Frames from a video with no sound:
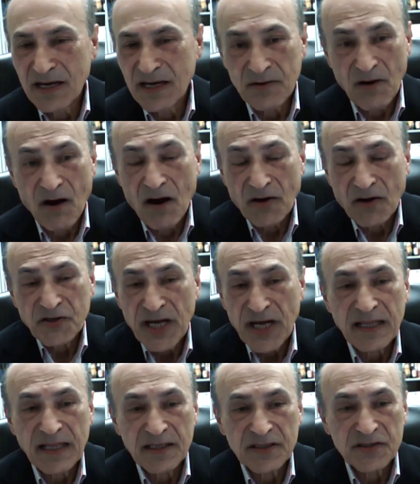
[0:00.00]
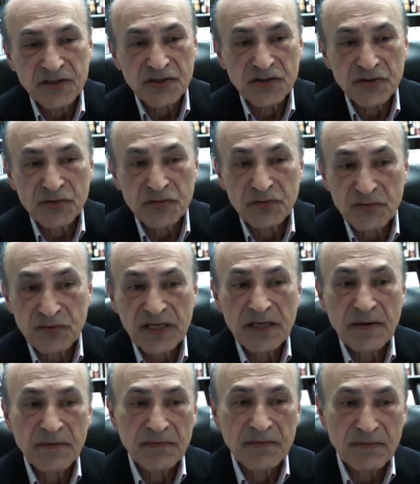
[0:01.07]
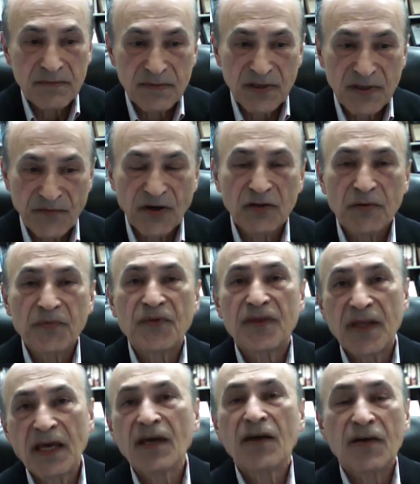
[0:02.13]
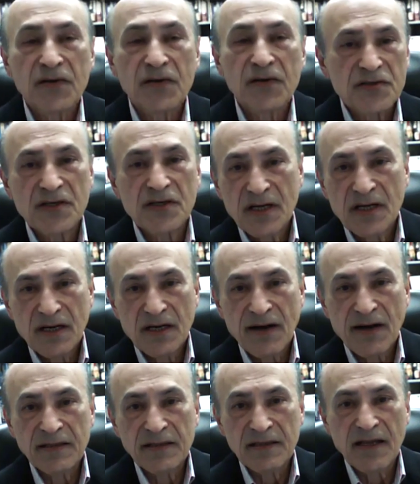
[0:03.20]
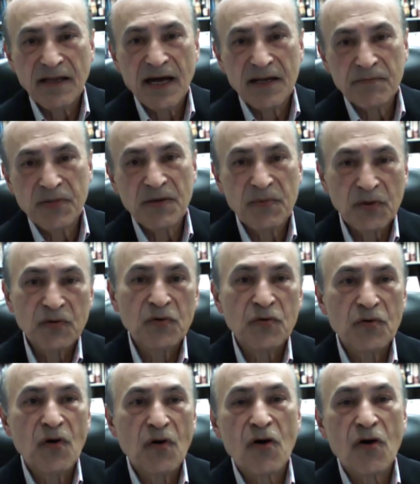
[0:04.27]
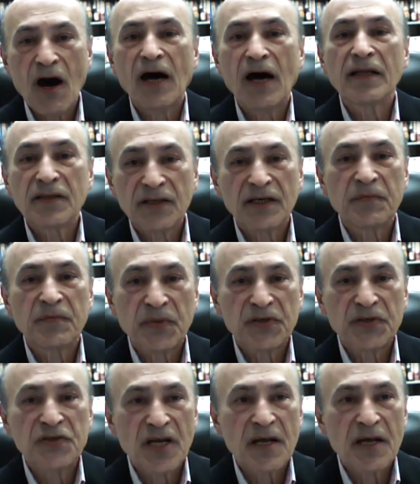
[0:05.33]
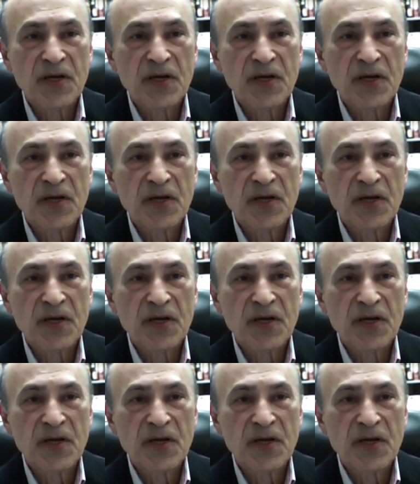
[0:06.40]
Our challenge is to really develop thinkers rather than people who know content per se,